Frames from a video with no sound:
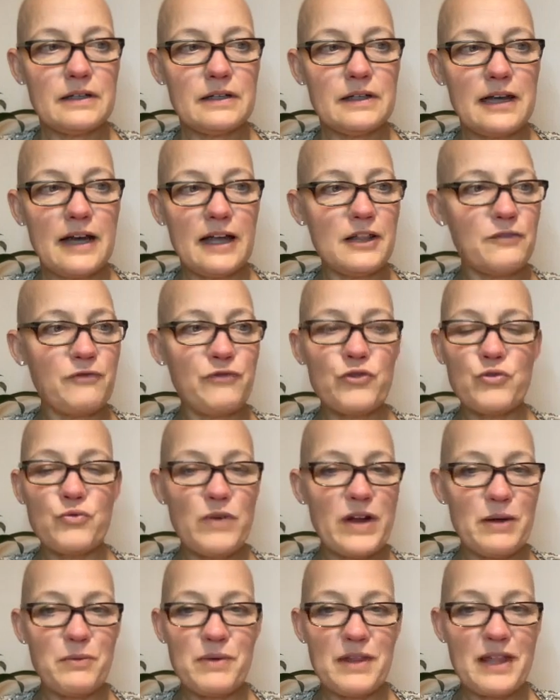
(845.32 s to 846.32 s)
at the full
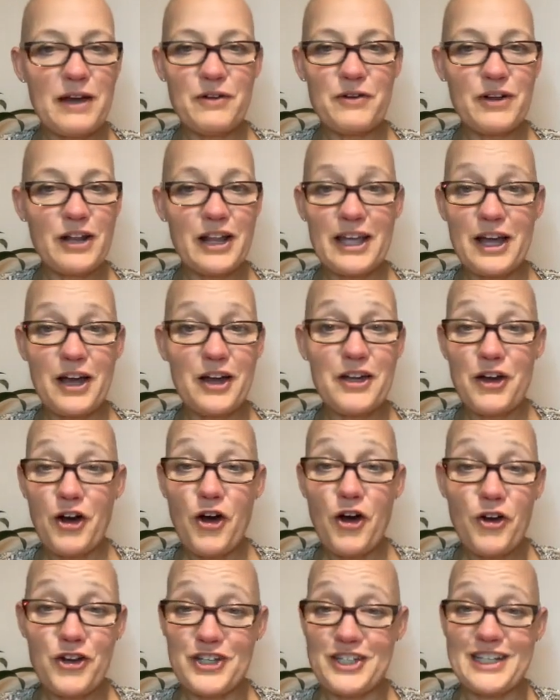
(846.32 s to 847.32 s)
rate without, like, I
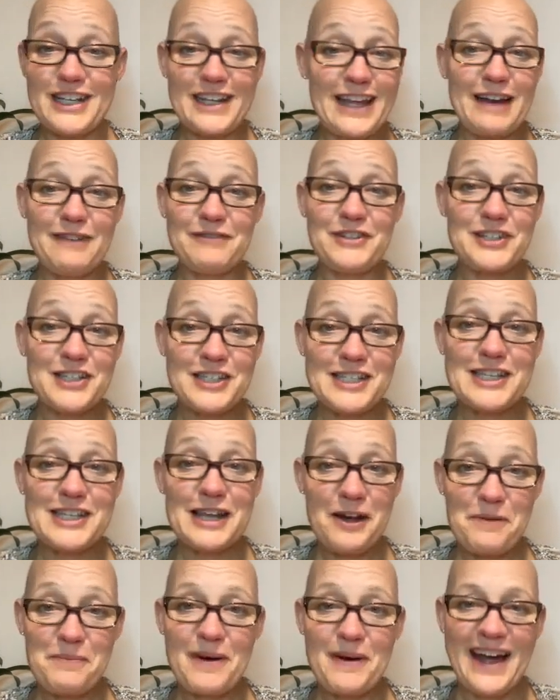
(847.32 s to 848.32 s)
honestly have to
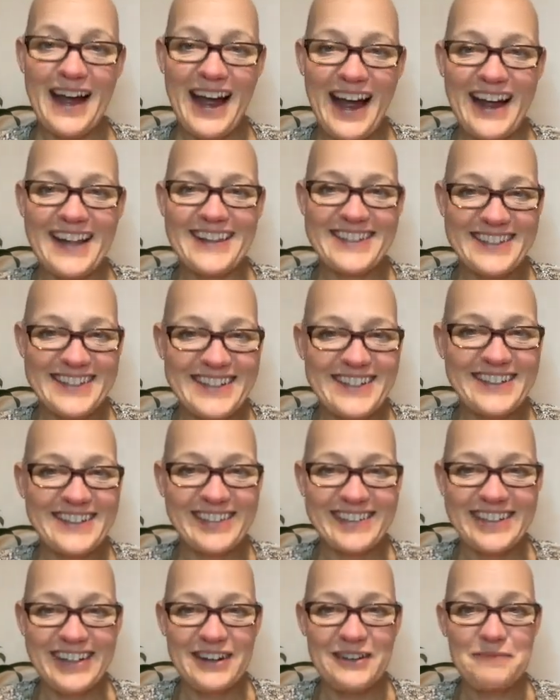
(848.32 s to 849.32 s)
sit on my hands to
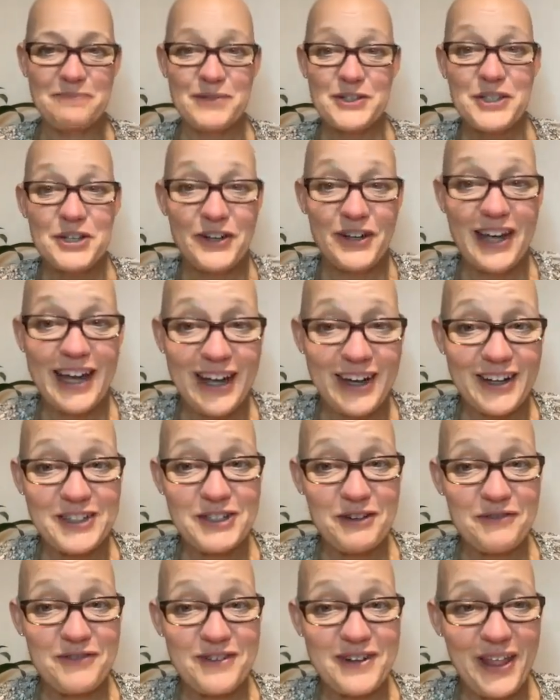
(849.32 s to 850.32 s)
not go, it's okay, I'll
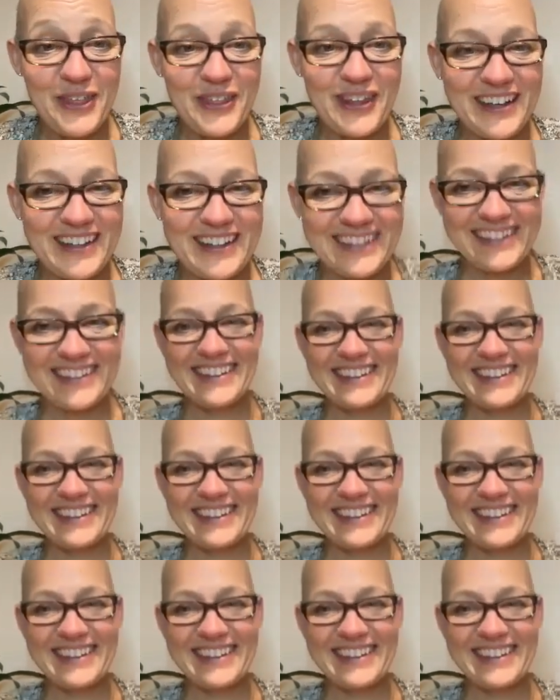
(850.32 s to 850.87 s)
do it for nothing.